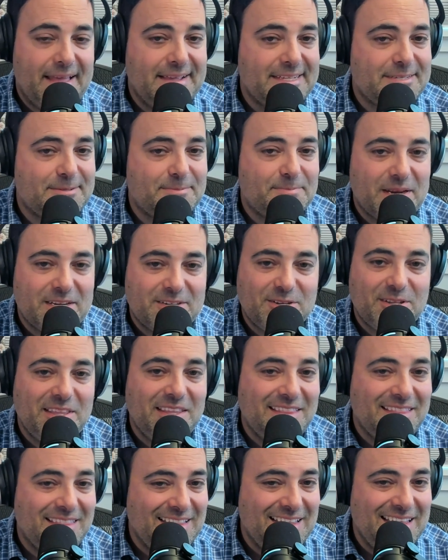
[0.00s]

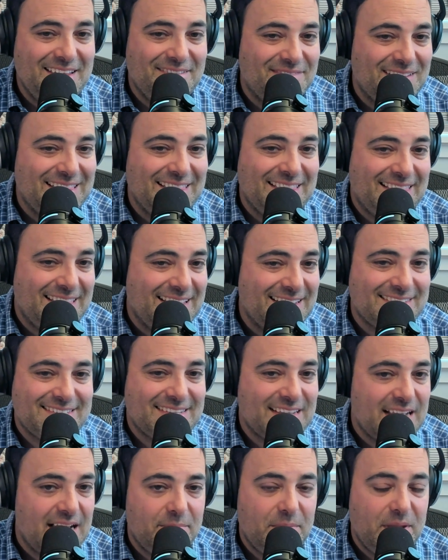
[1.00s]
Especially even this
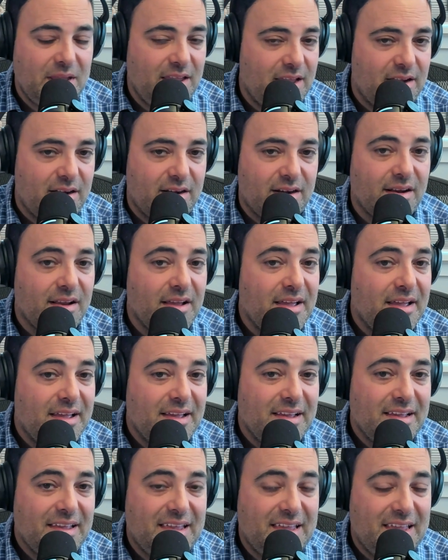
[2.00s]
time of year,
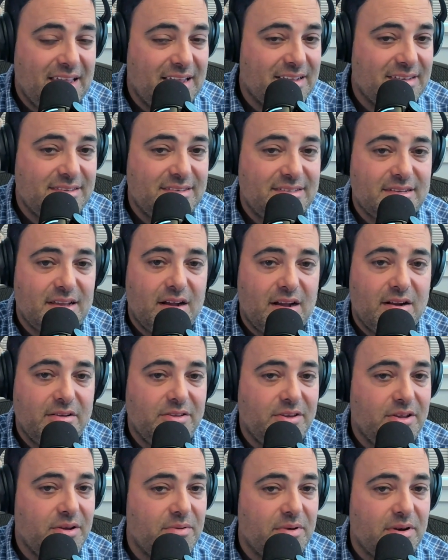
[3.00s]
kids are
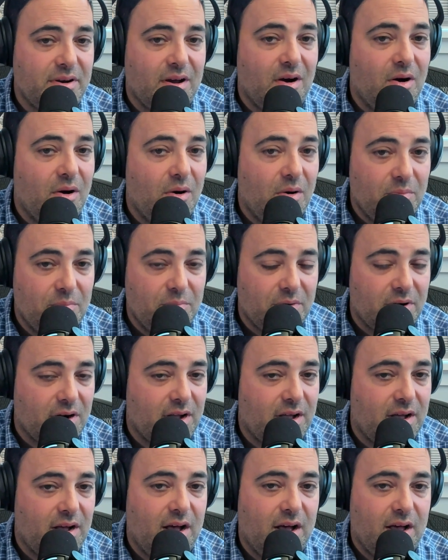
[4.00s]
doing
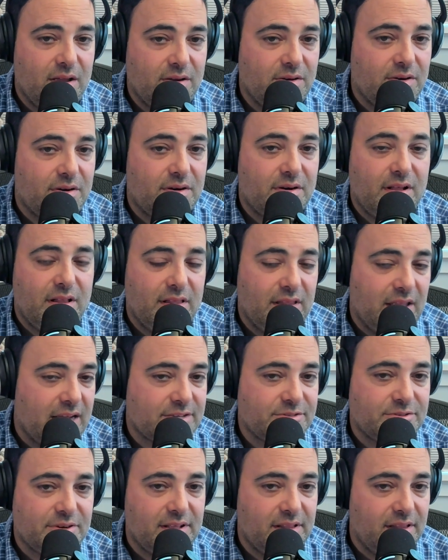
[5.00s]
homework under
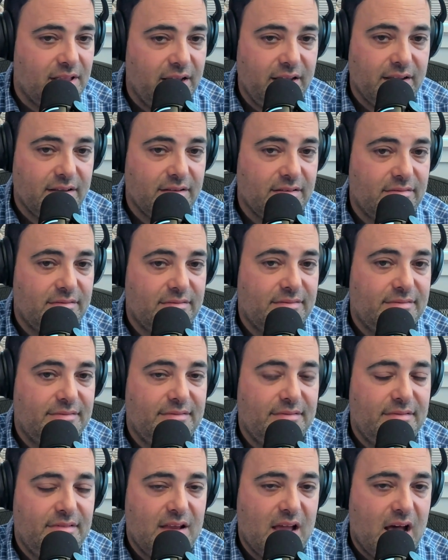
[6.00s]
electric light,
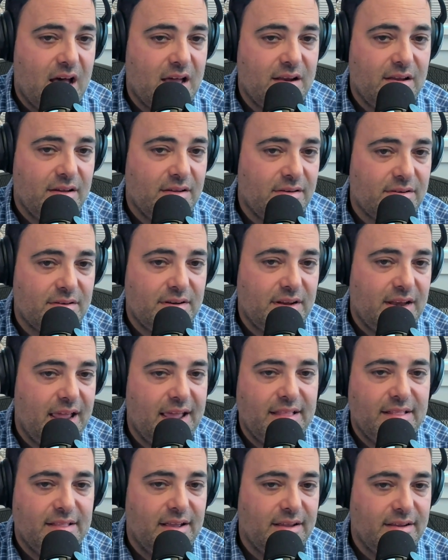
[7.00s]
not under
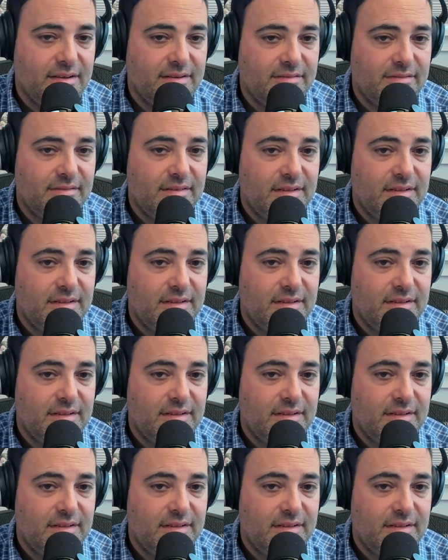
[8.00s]
daylight.